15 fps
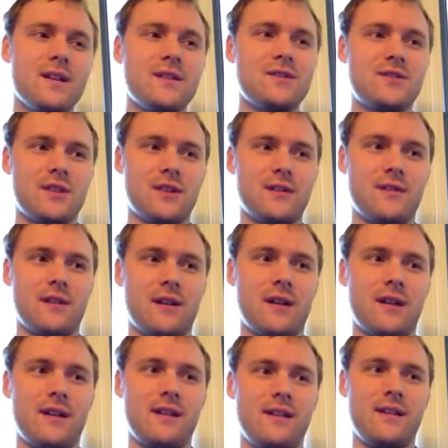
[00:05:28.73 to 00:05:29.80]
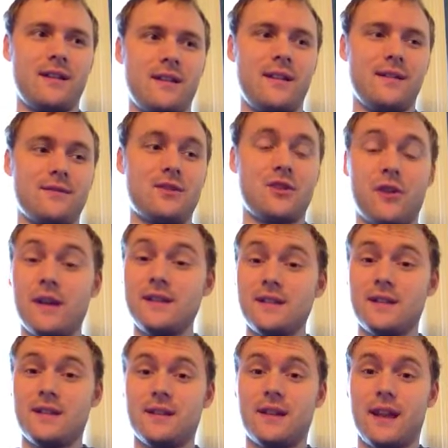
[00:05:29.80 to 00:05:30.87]
So it was crazy
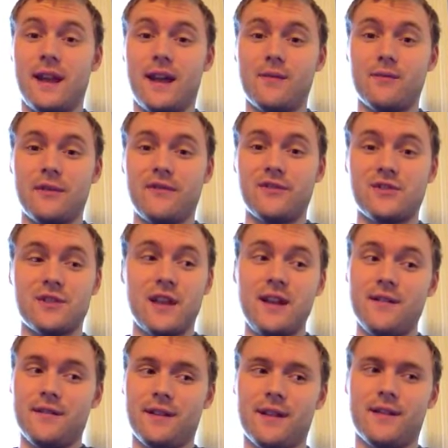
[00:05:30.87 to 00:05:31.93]
that they had one for sale,